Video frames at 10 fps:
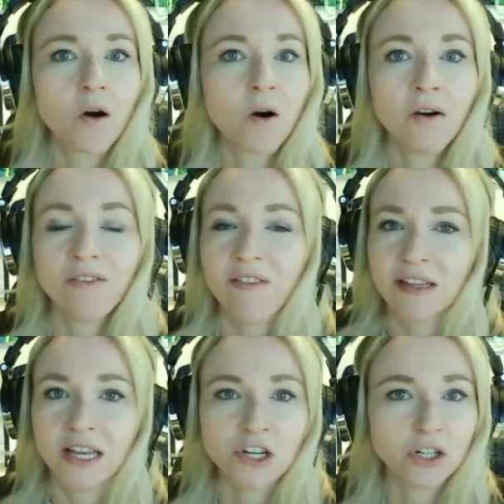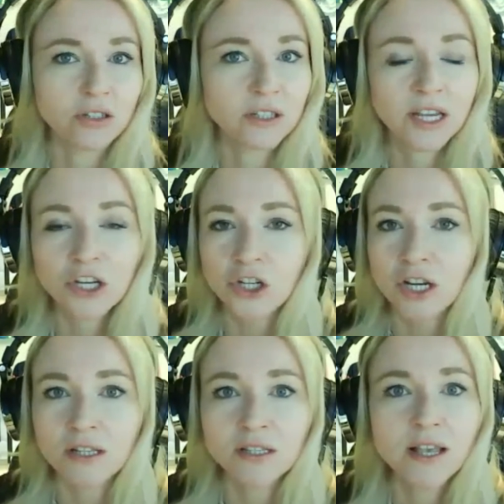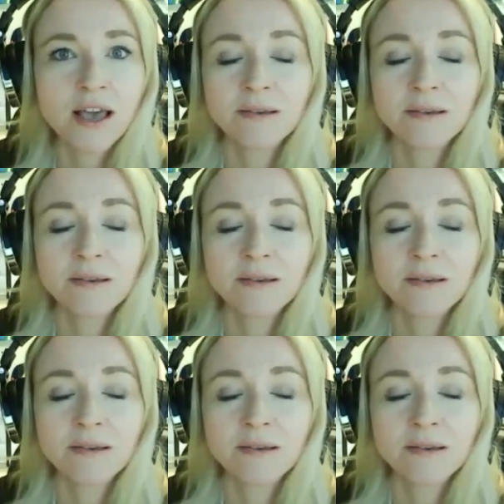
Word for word: on financial donations